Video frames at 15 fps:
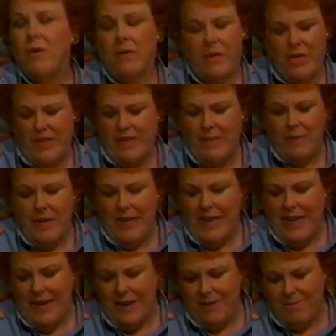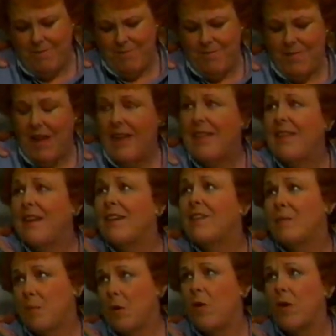no, just my leg. I think
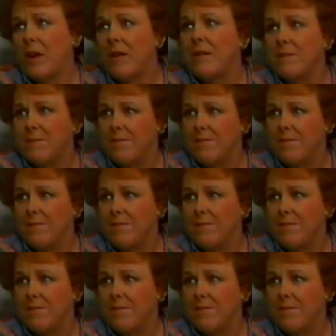it's broken.